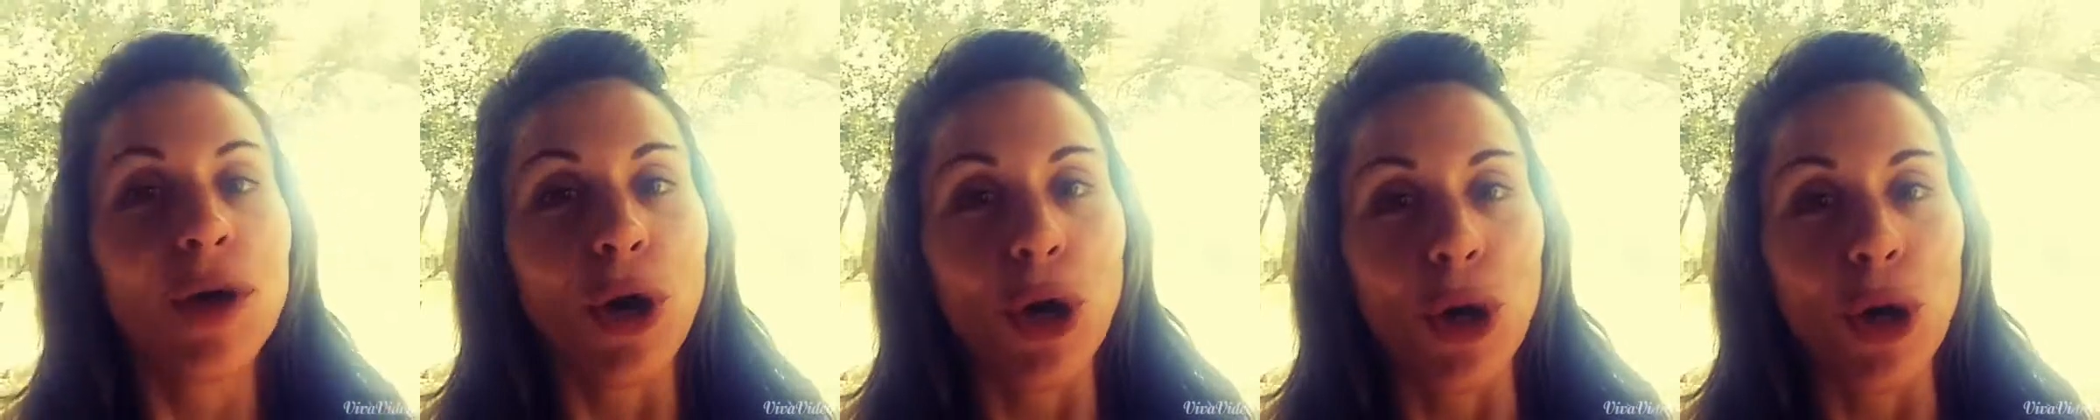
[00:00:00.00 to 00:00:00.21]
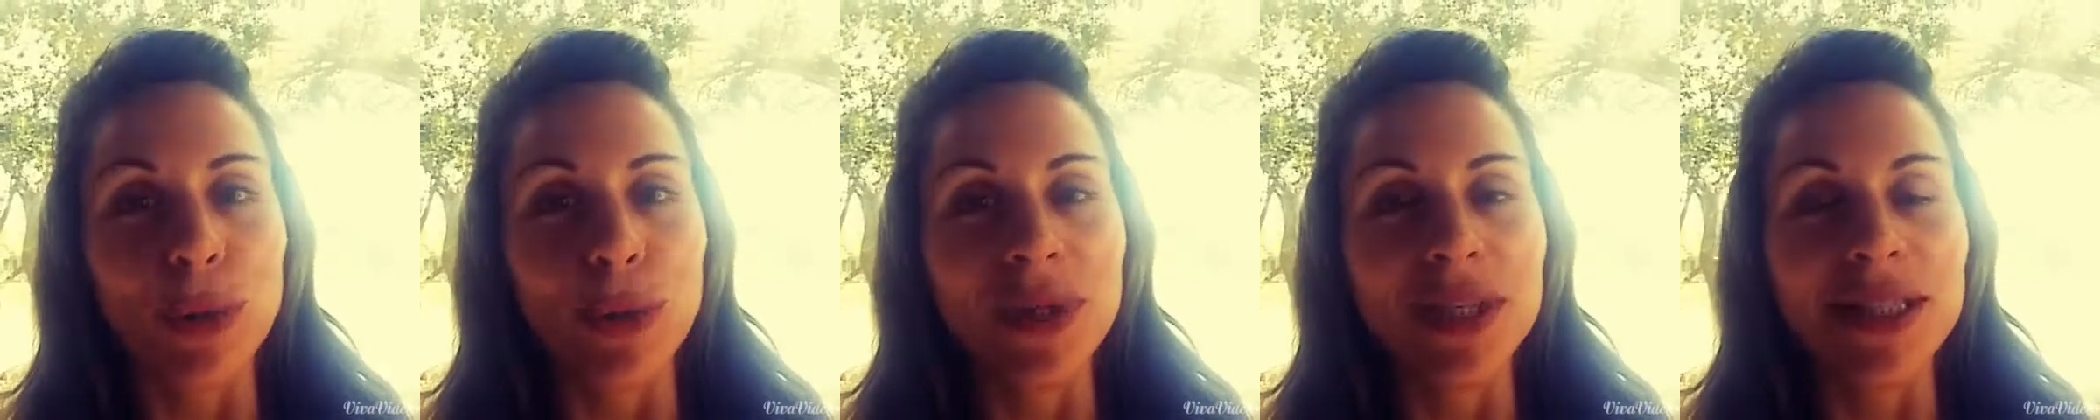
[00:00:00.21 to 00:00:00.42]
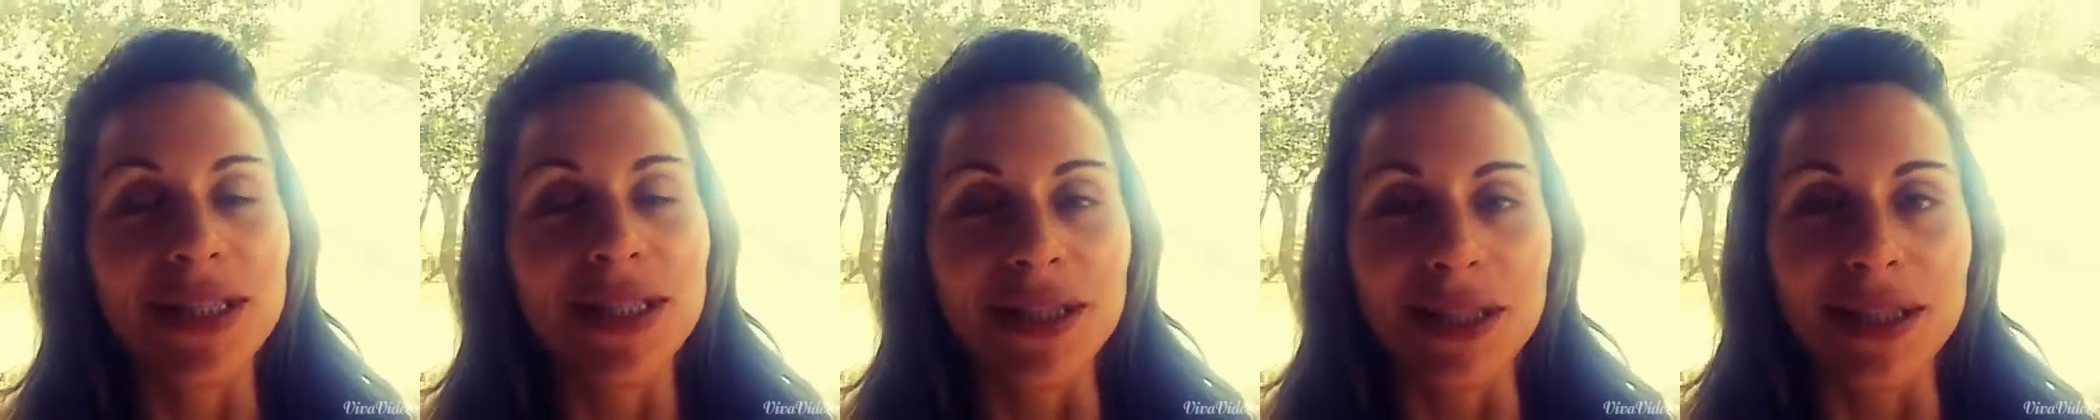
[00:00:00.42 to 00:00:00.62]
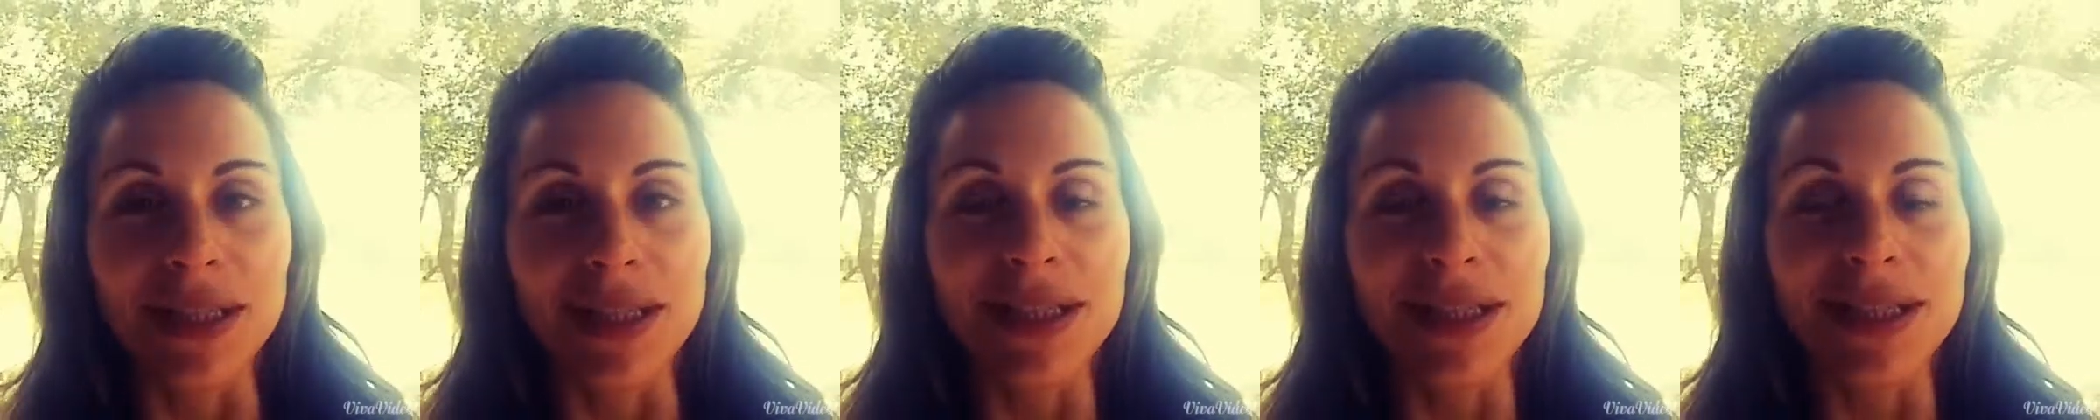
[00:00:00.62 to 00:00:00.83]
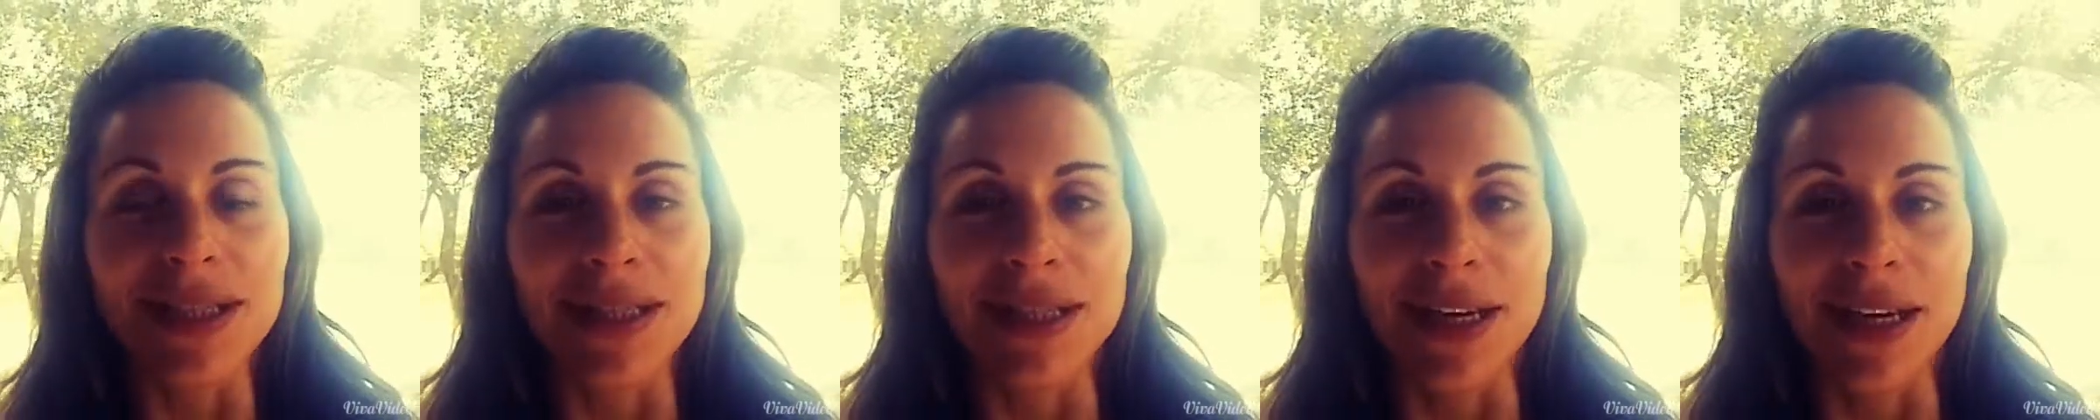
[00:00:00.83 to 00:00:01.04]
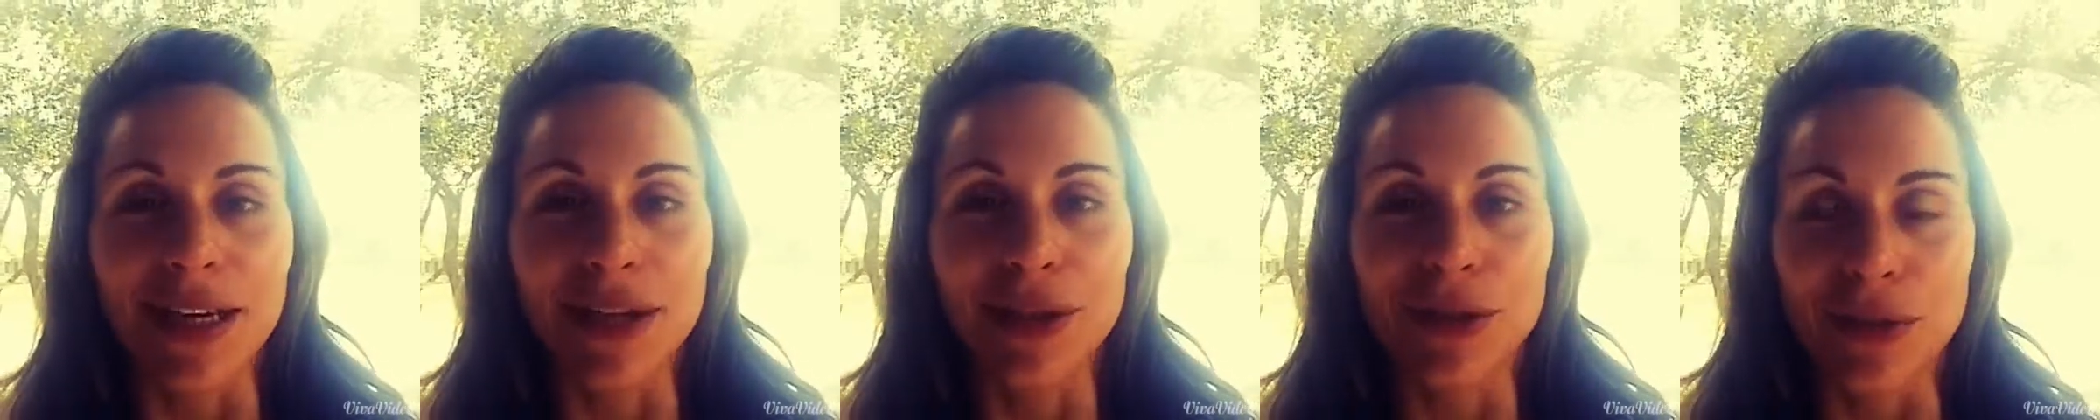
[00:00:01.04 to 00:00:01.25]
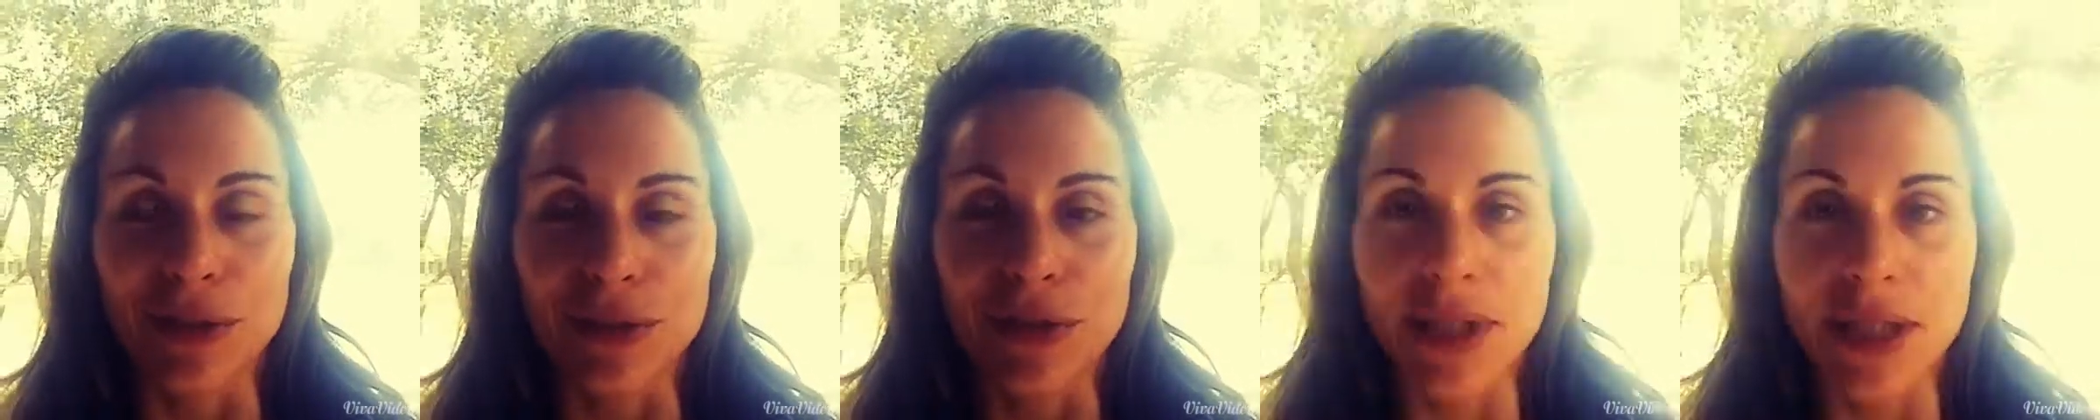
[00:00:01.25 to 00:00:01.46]
always needs a
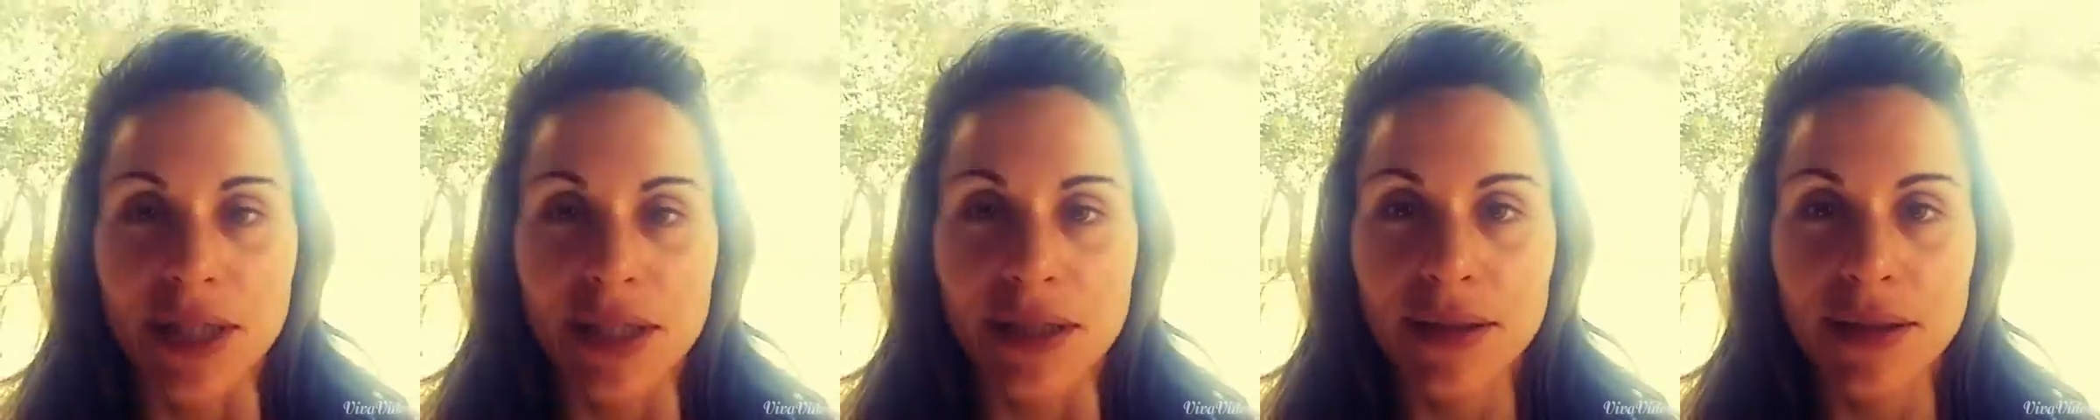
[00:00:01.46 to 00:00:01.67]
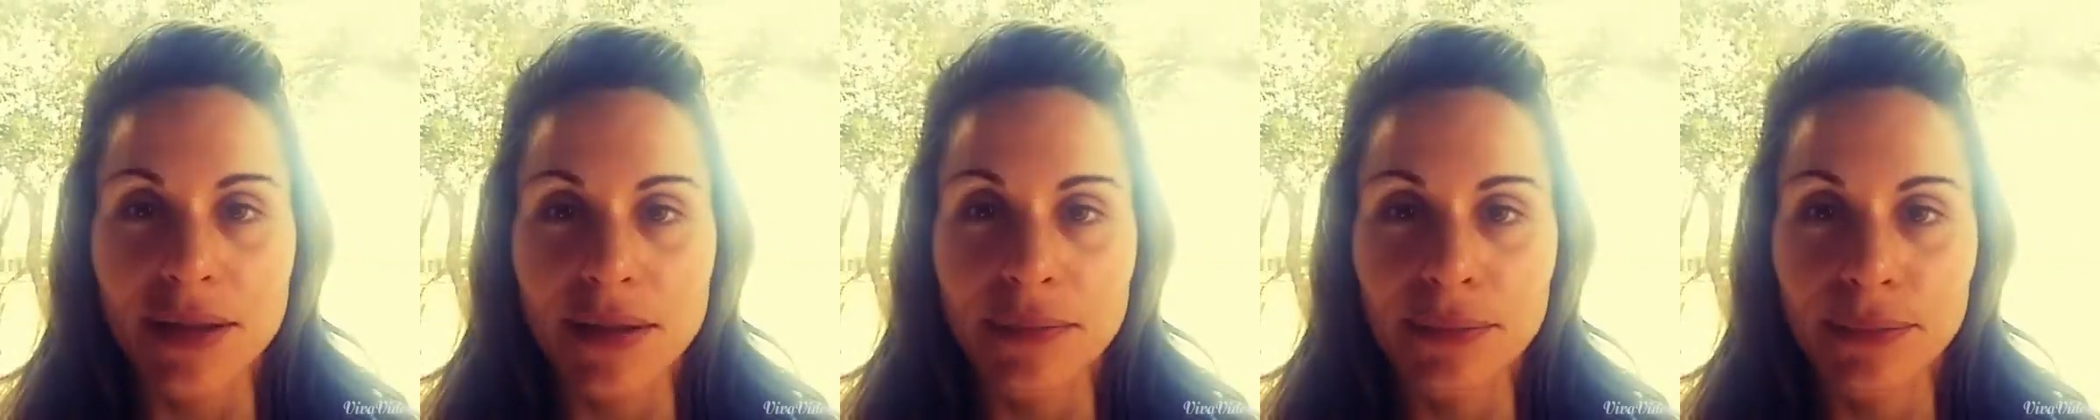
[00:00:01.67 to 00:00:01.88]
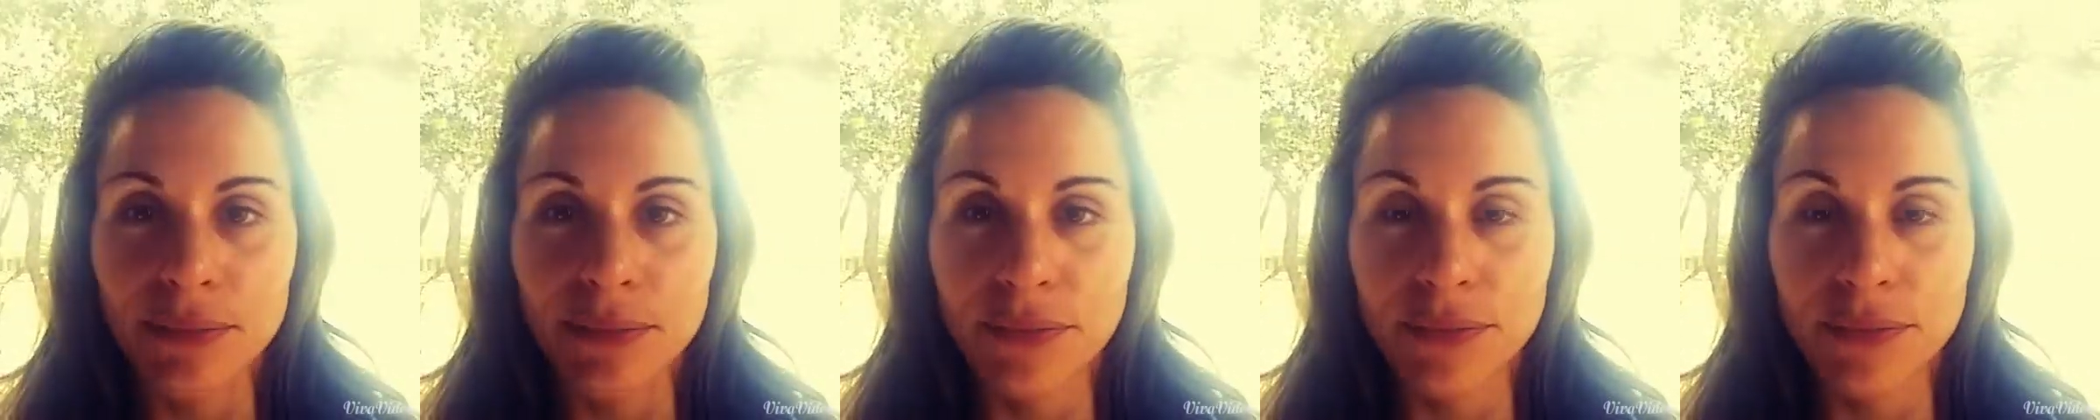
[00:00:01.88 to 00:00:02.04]
diagnosis.